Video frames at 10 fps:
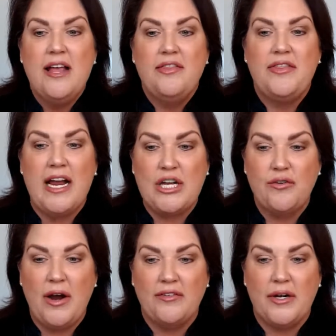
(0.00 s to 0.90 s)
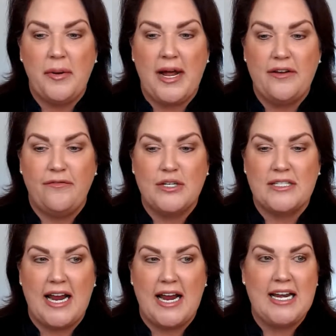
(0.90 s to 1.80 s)
Thank you everybody for
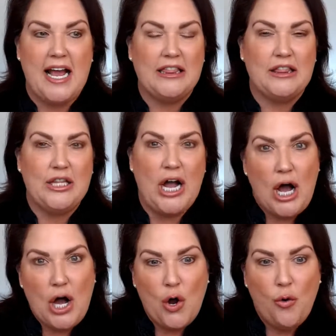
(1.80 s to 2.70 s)
saying hello.